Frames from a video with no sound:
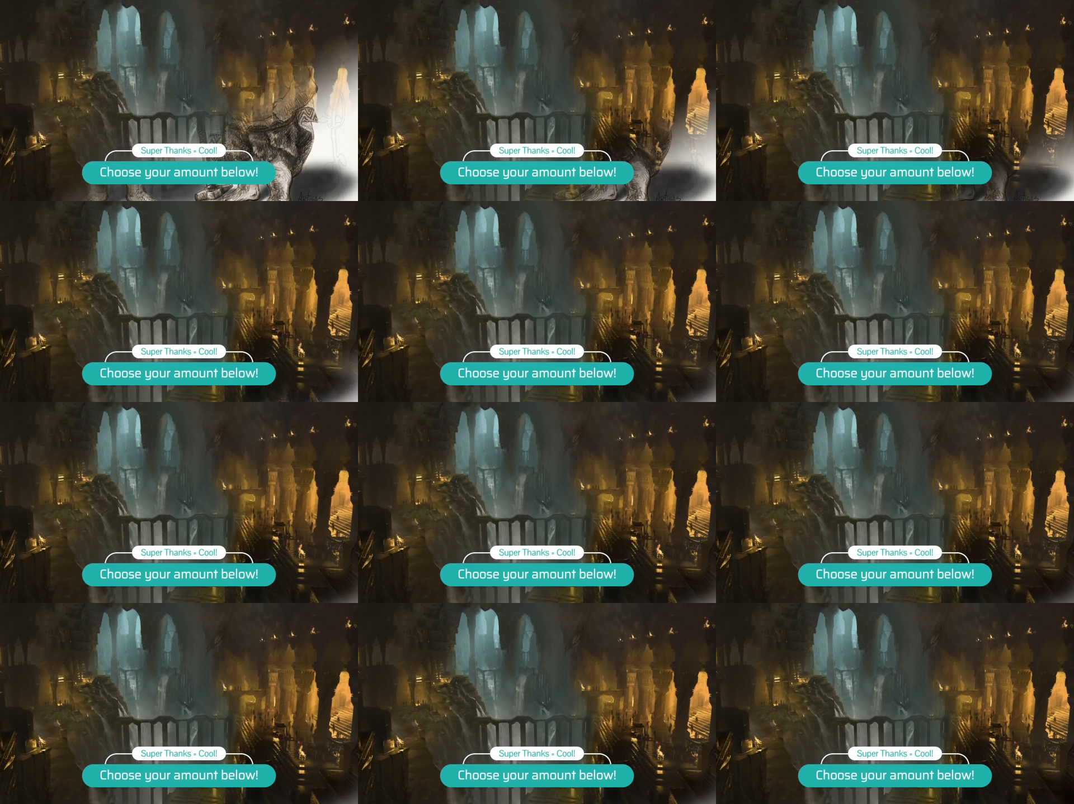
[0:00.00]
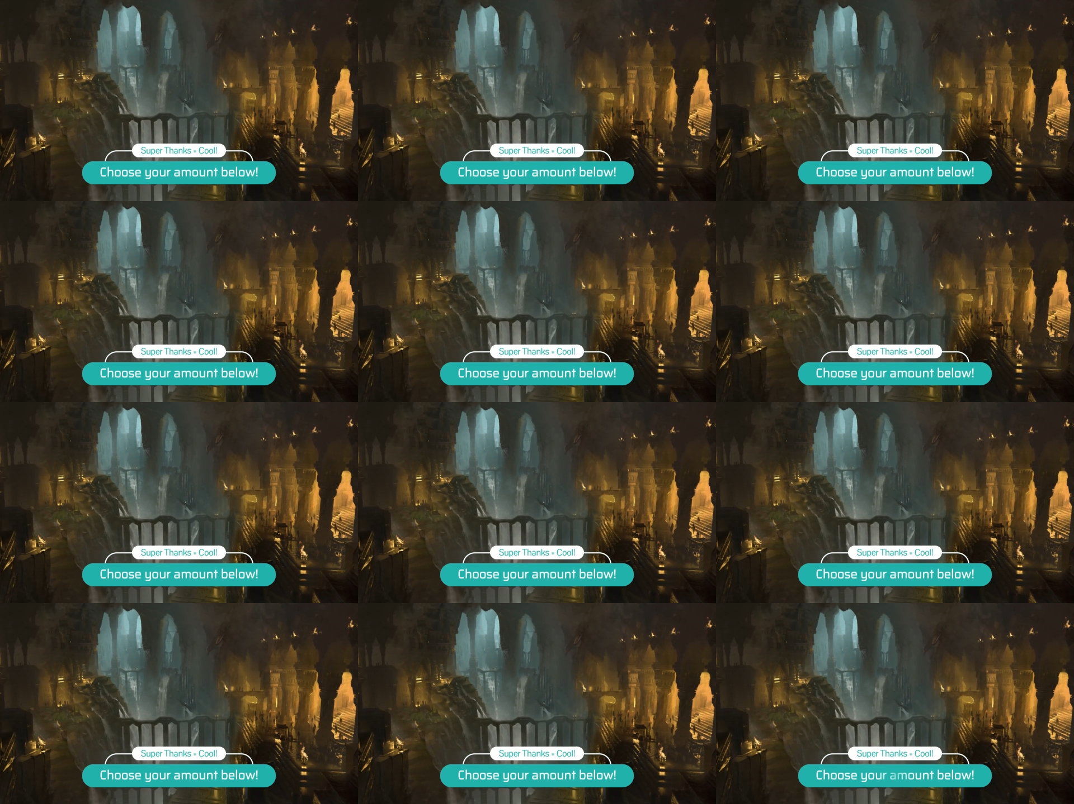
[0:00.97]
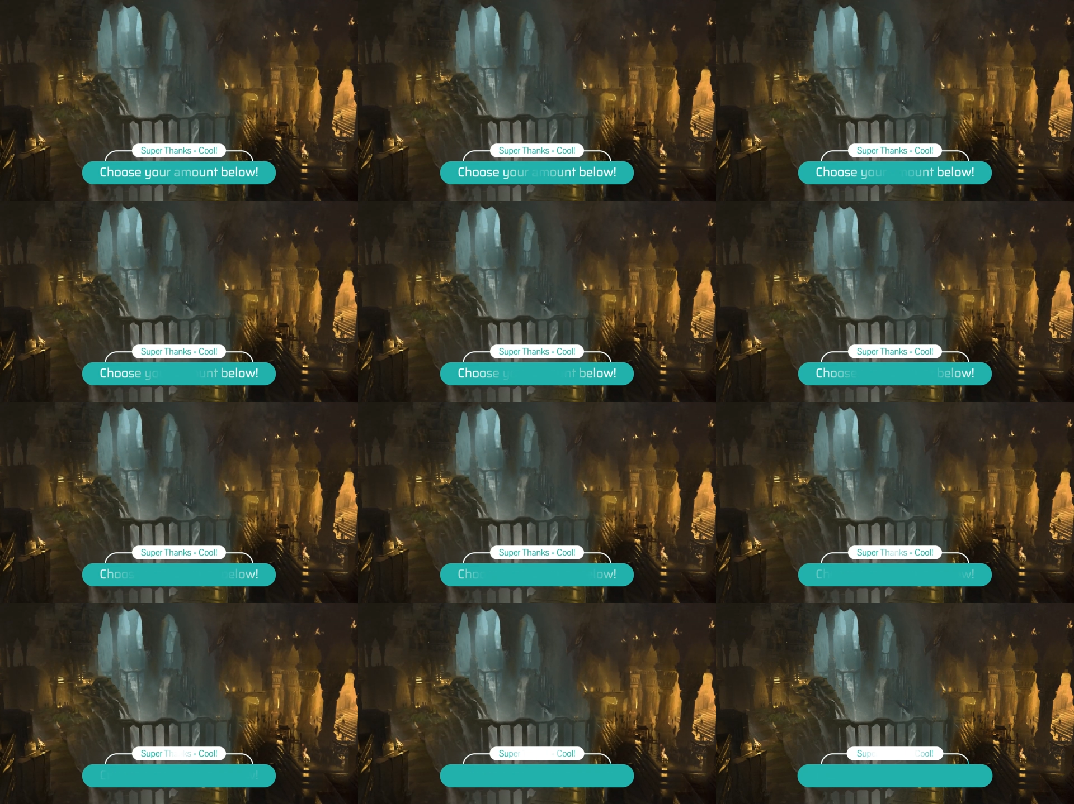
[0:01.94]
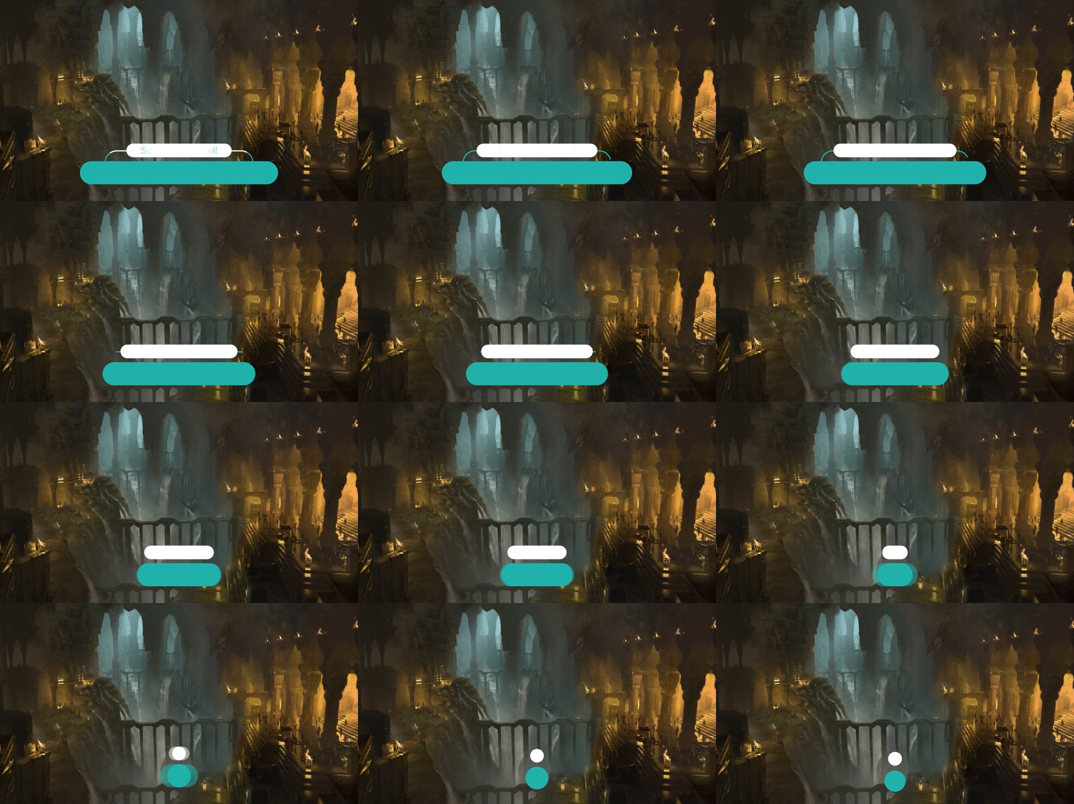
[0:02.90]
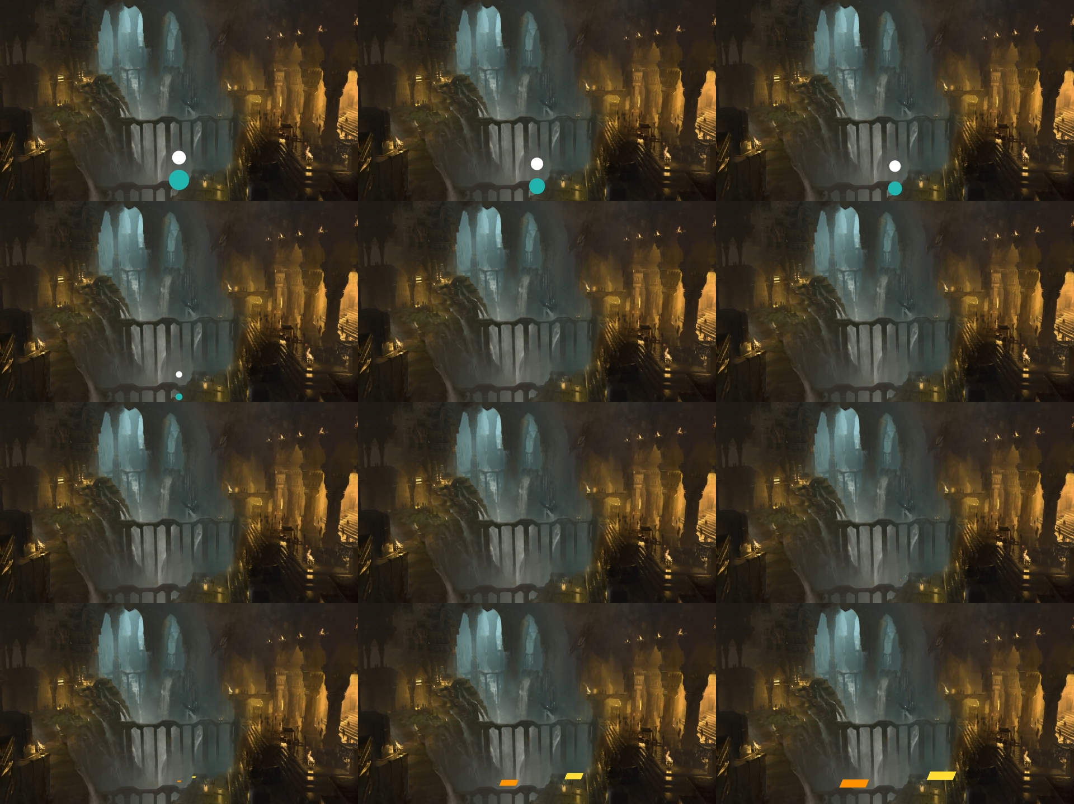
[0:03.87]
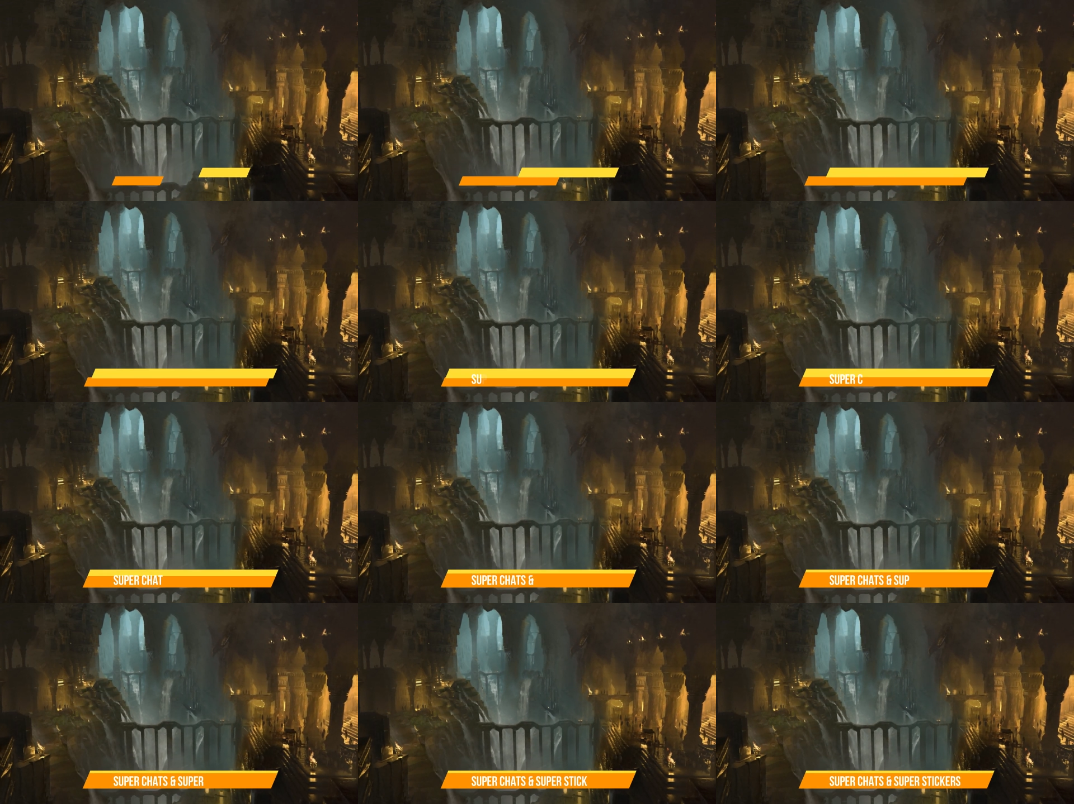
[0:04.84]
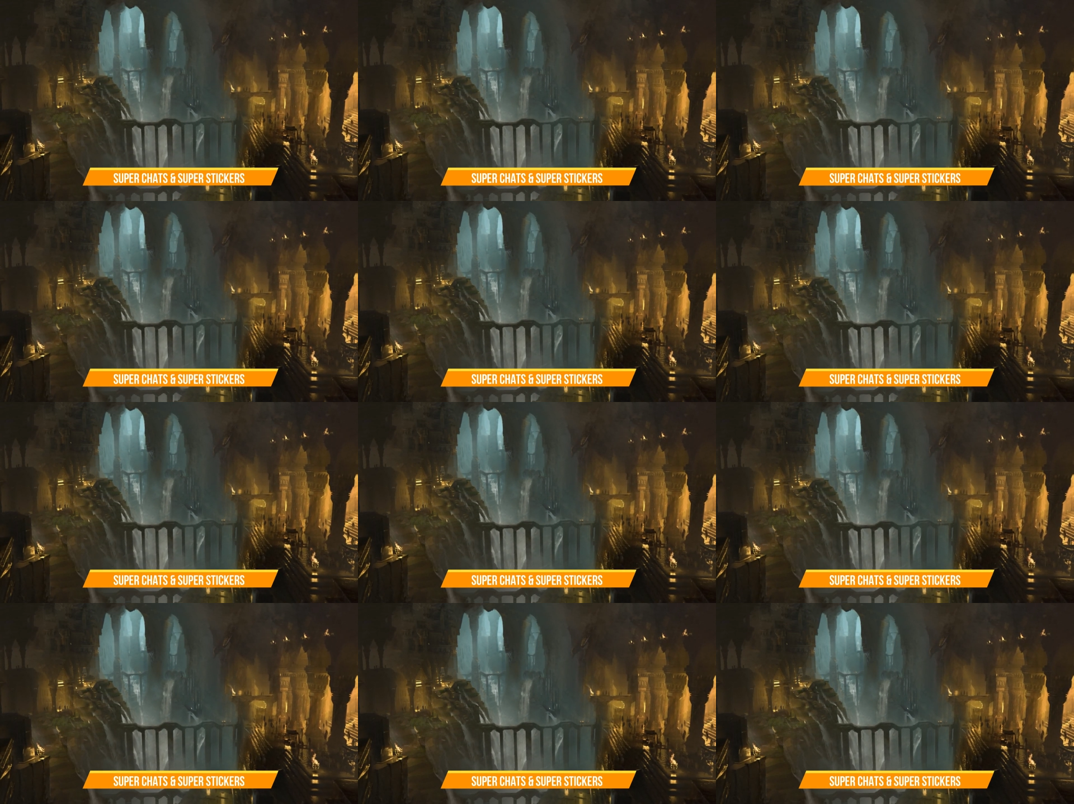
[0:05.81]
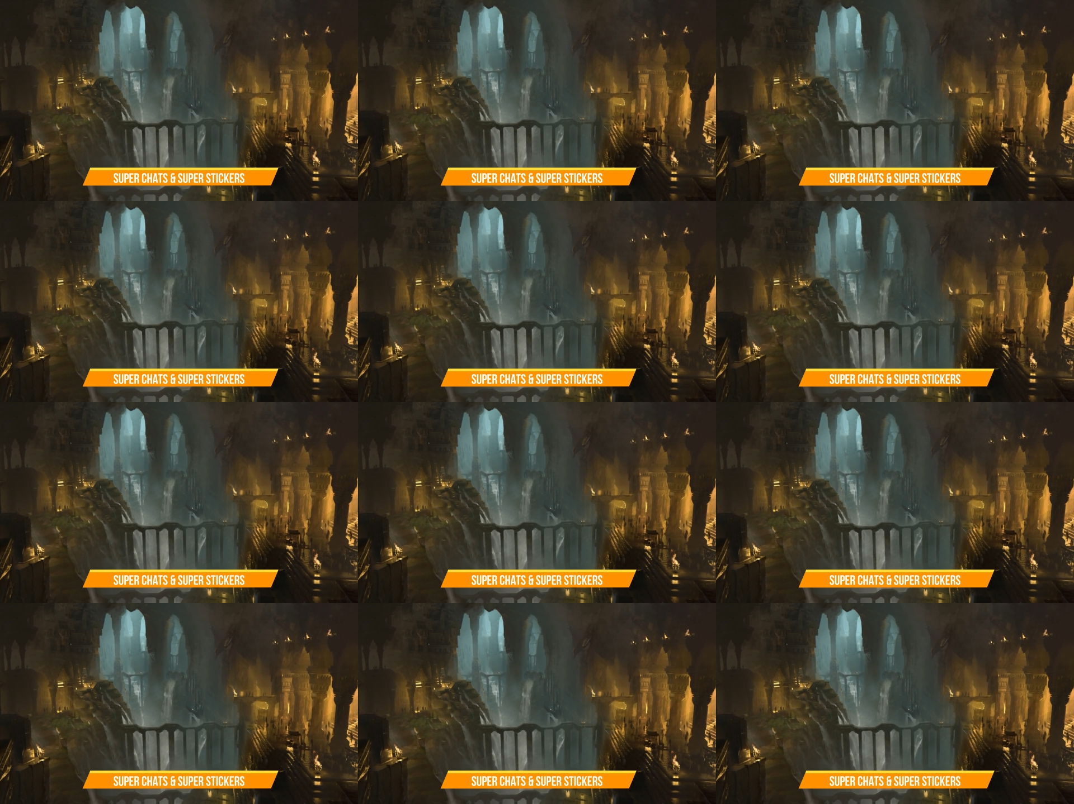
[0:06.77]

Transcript: No face is visible, so there are no lips to read.